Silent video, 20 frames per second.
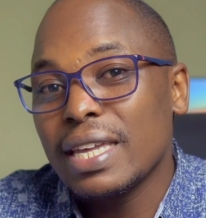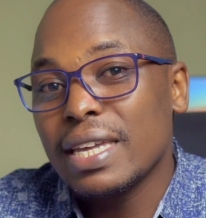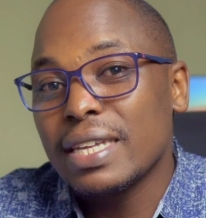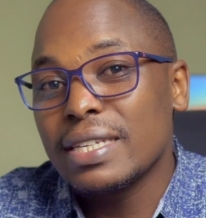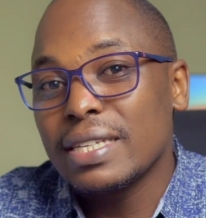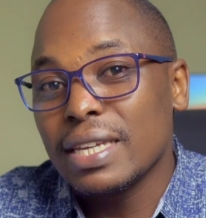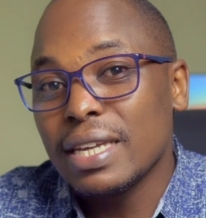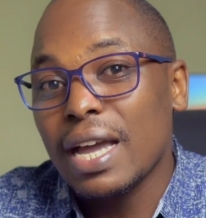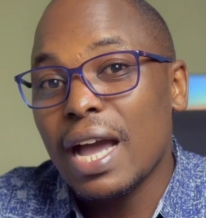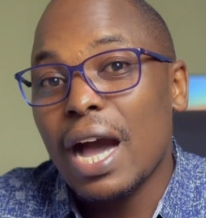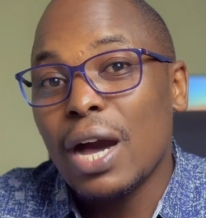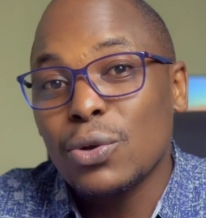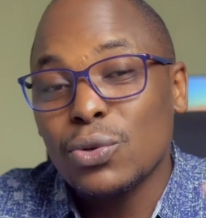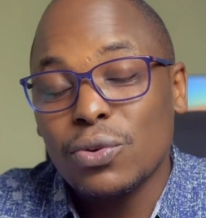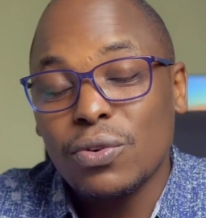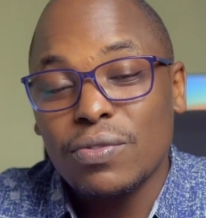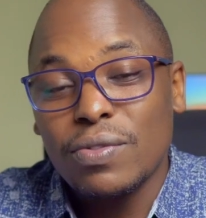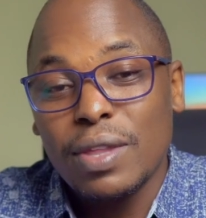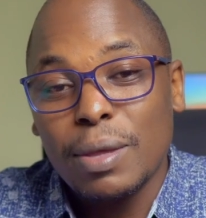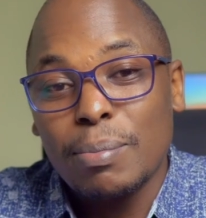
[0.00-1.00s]
getting out
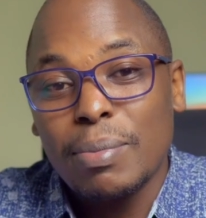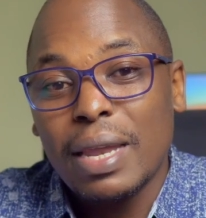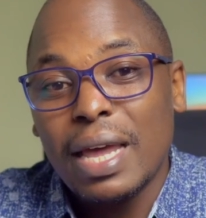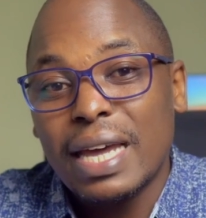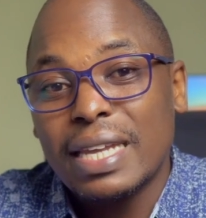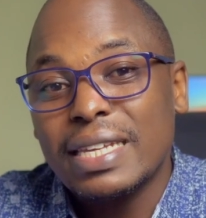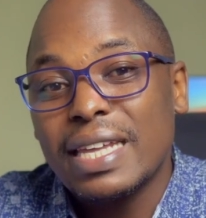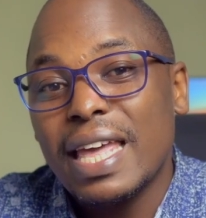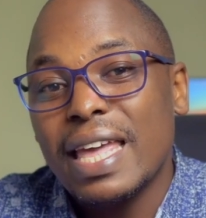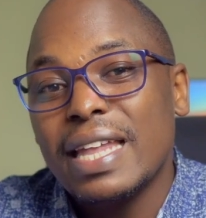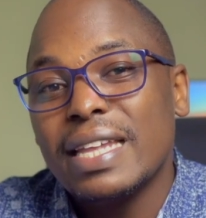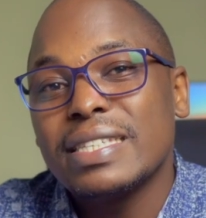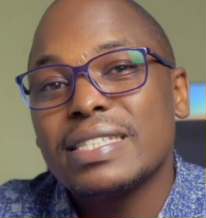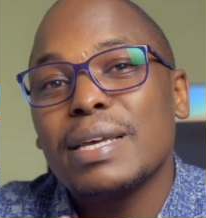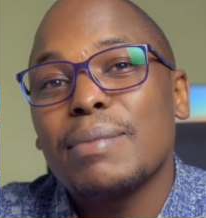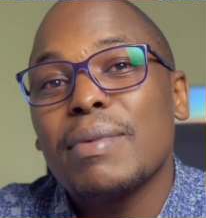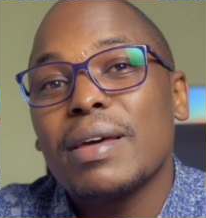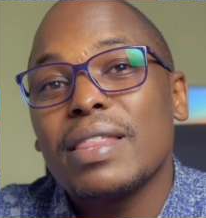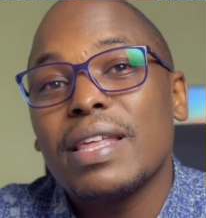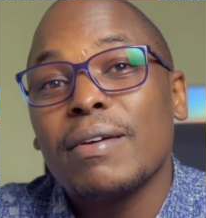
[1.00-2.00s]
of the blood and
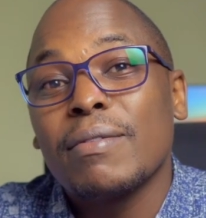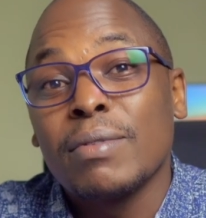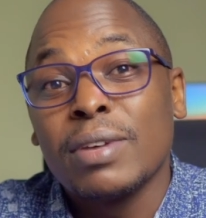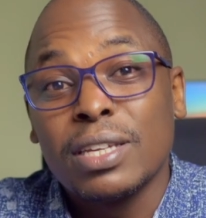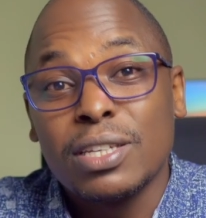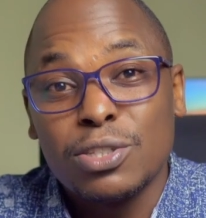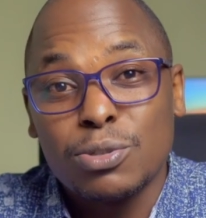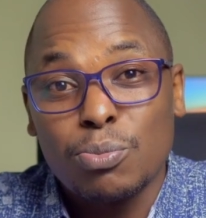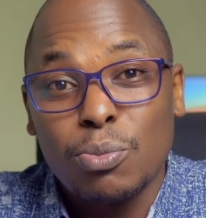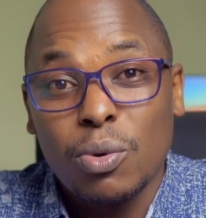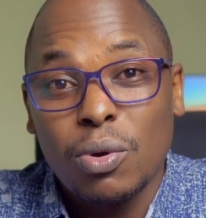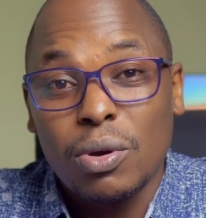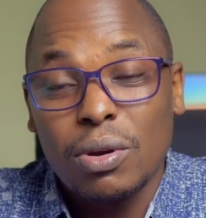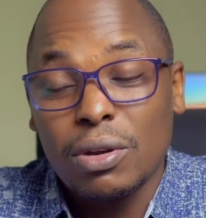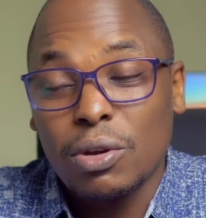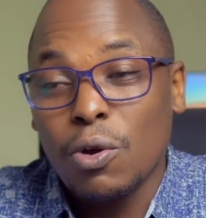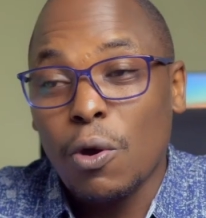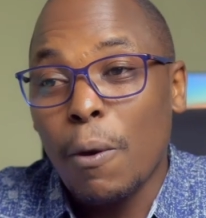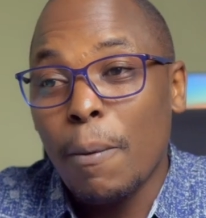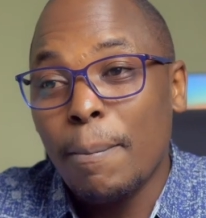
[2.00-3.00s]
some other
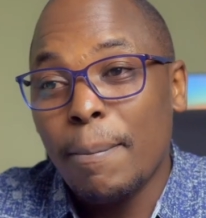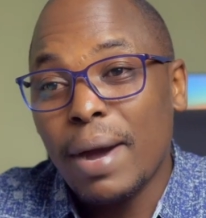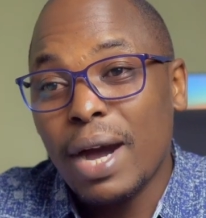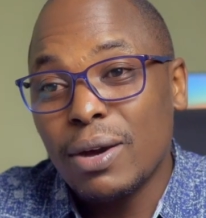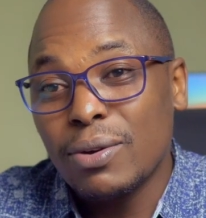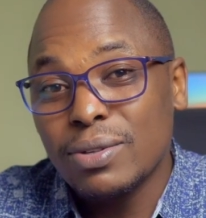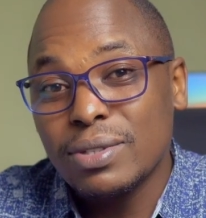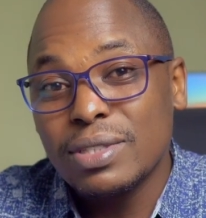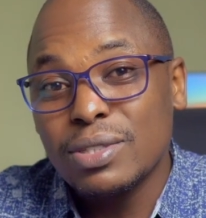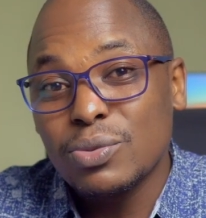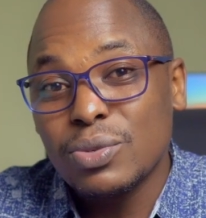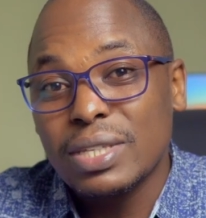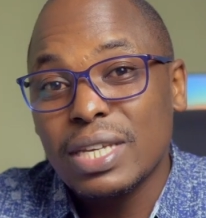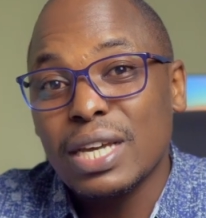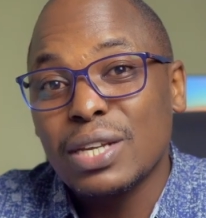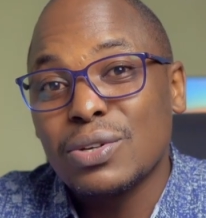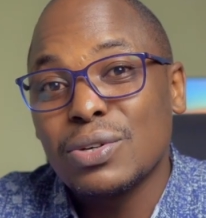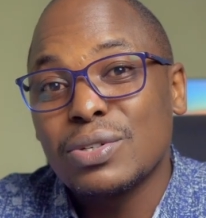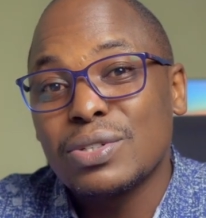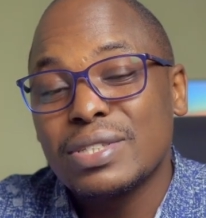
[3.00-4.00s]
small compounds which
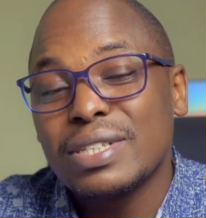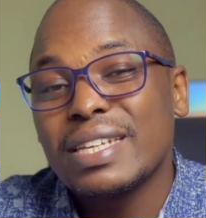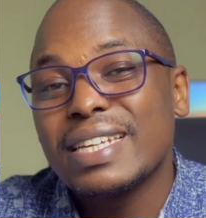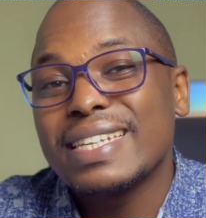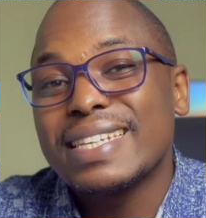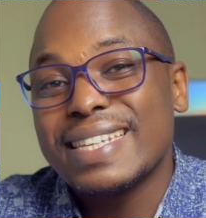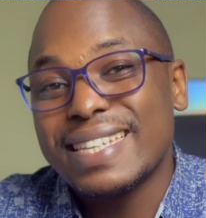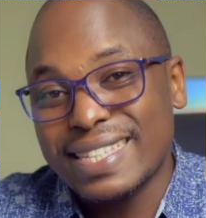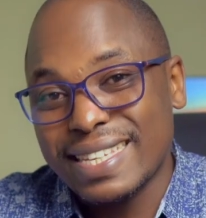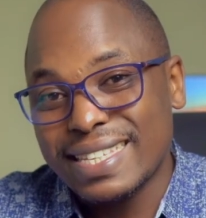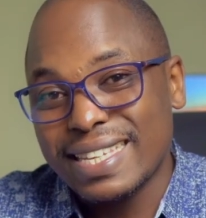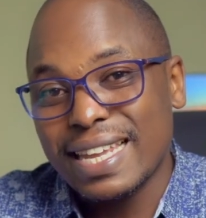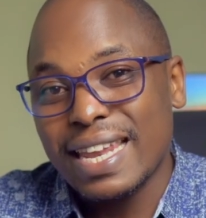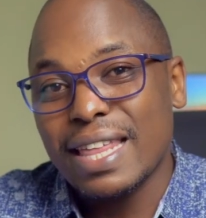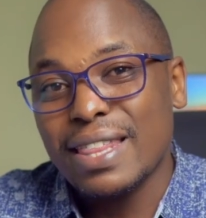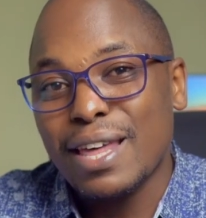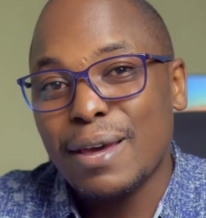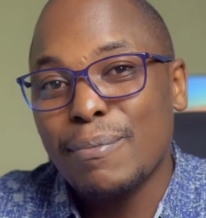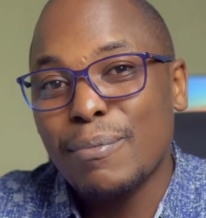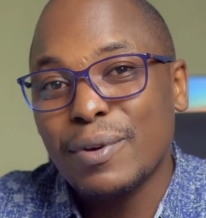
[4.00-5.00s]
are not necessary
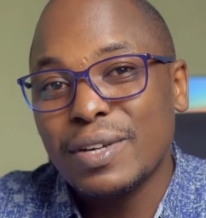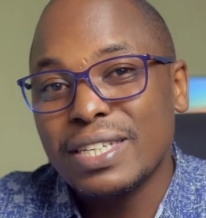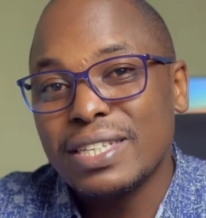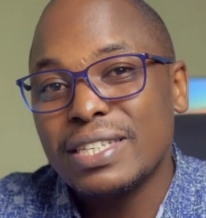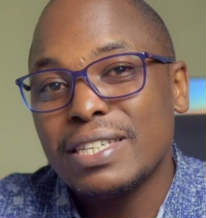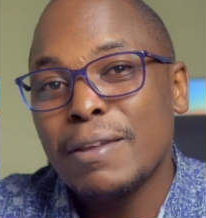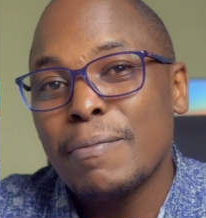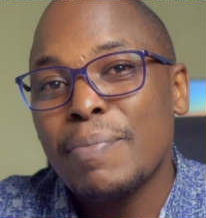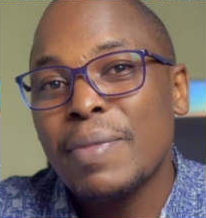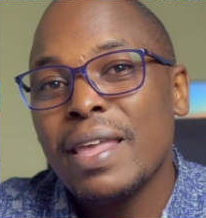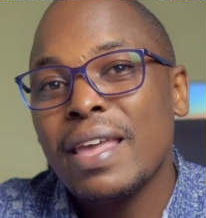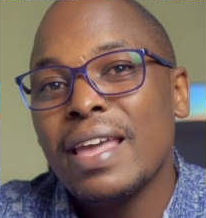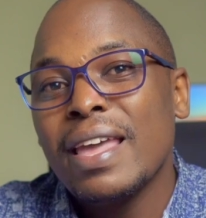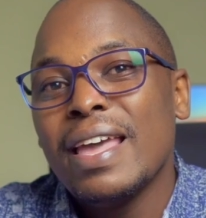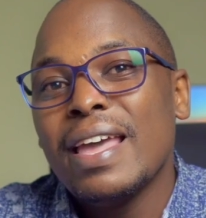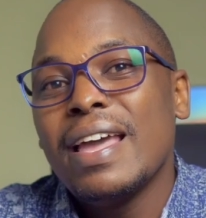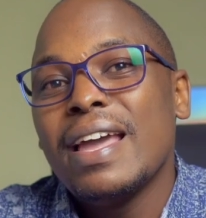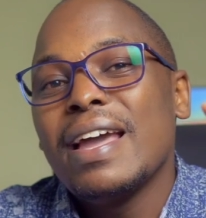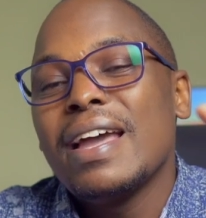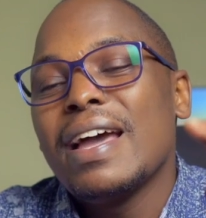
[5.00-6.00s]
at that point.
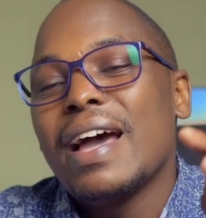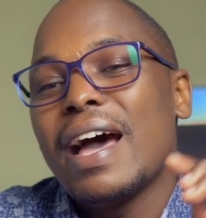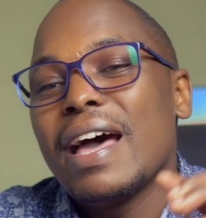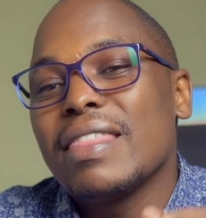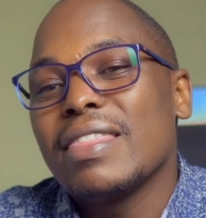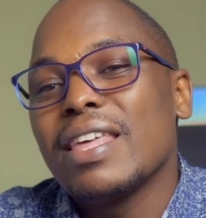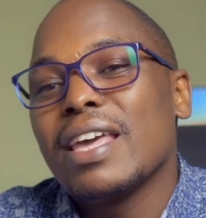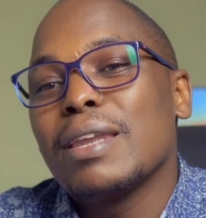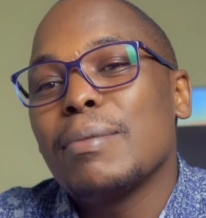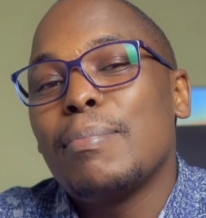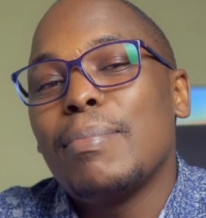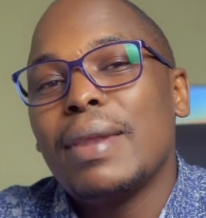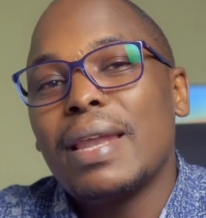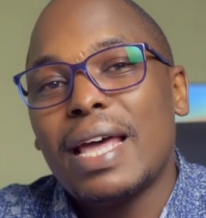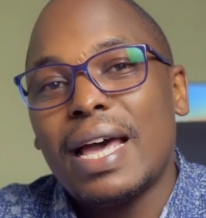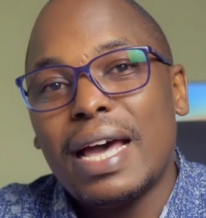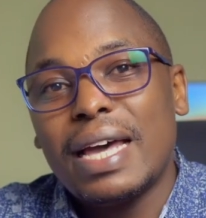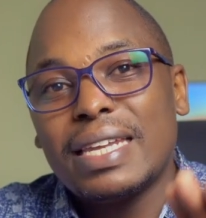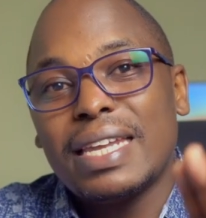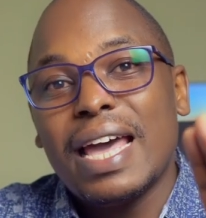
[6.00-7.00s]
And then
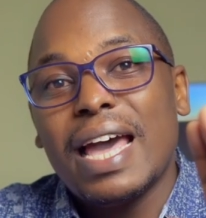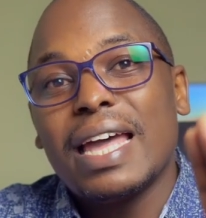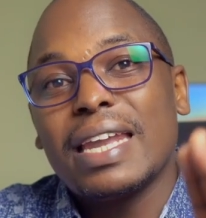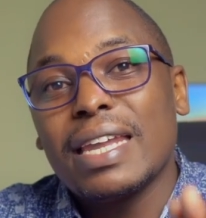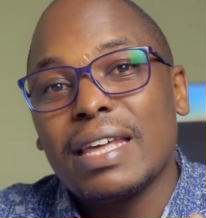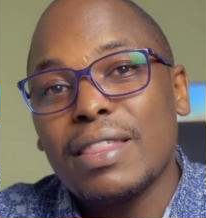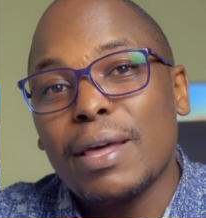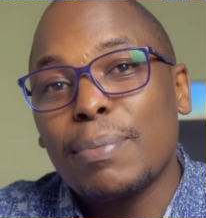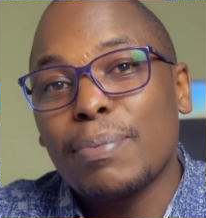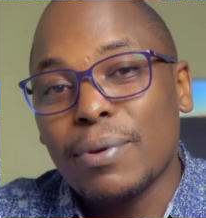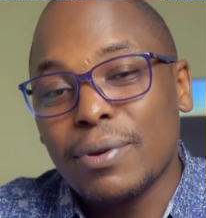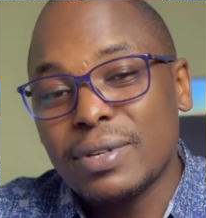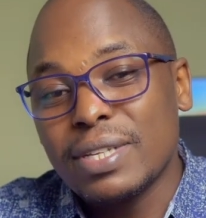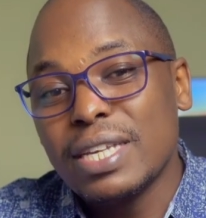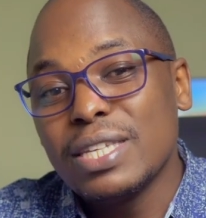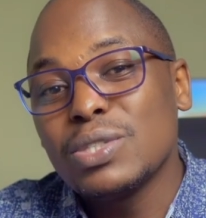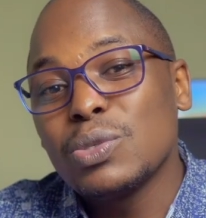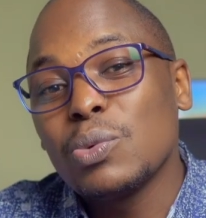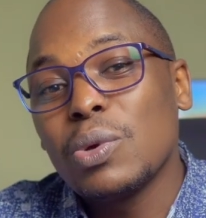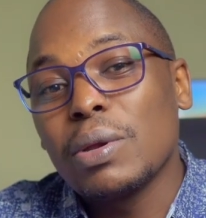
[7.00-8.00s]
blood and other
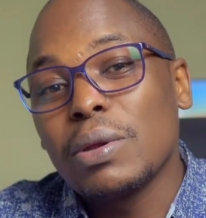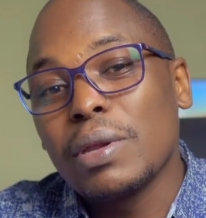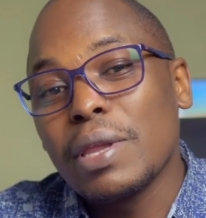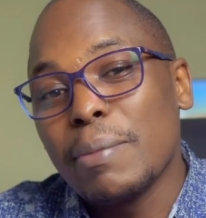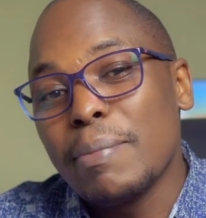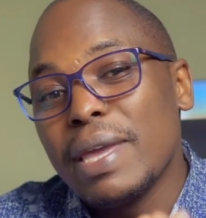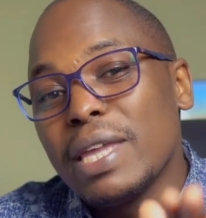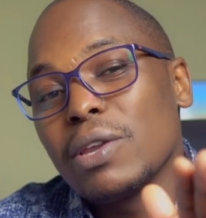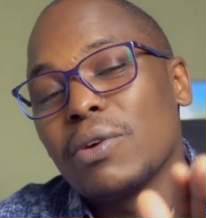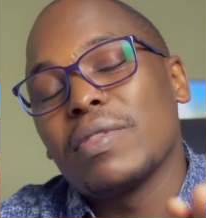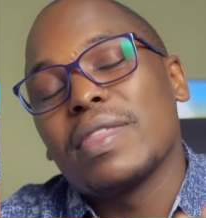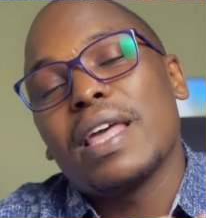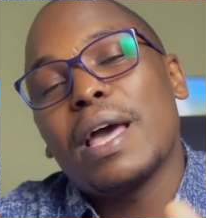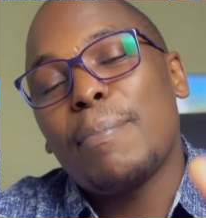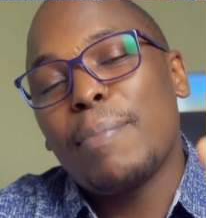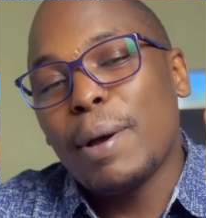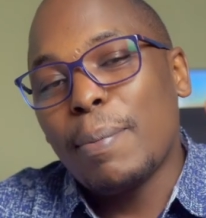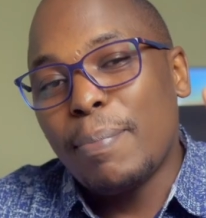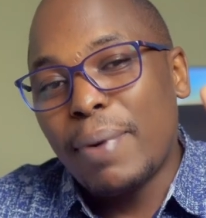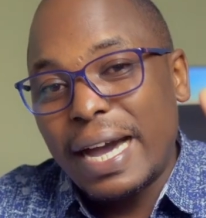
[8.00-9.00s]
proteins will remain on the
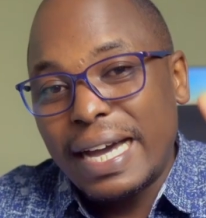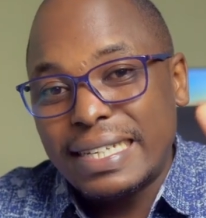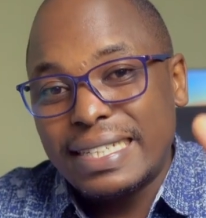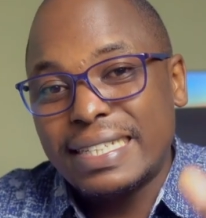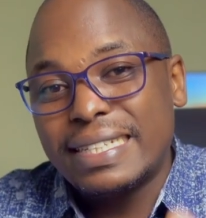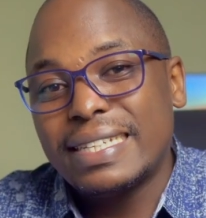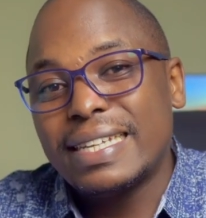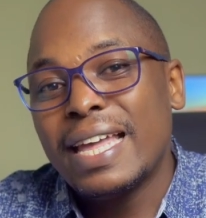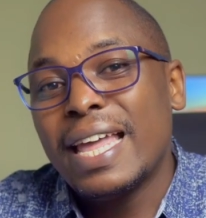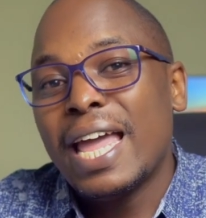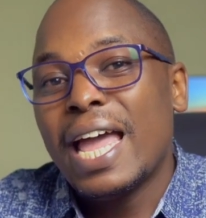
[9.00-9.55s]
upper part.